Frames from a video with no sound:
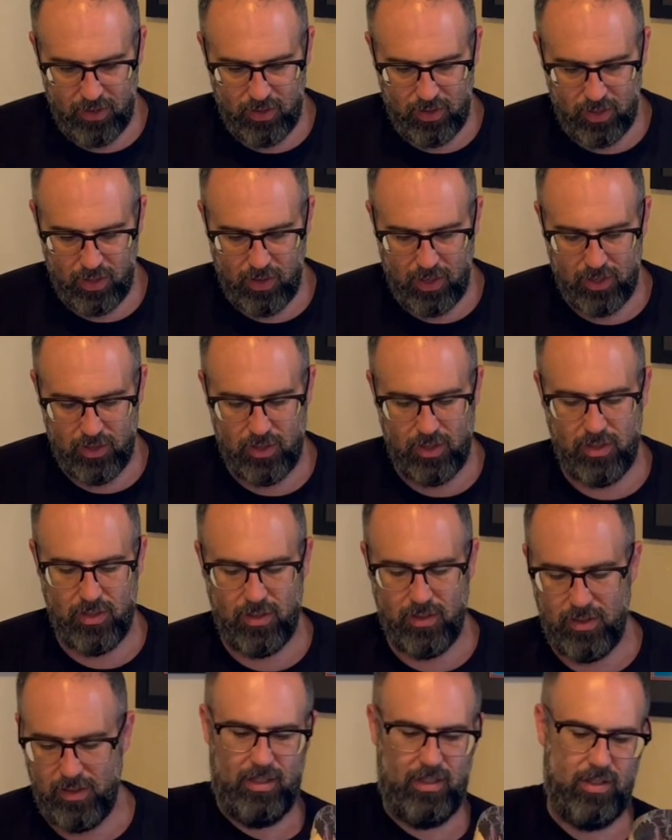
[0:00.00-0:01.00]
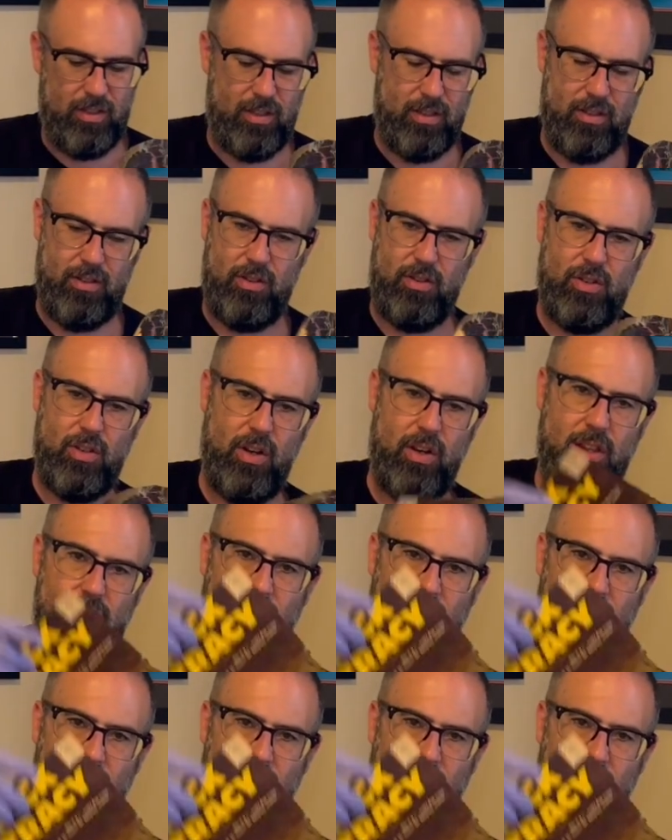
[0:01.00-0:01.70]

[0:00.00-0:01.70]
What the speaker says: So I'll just show you the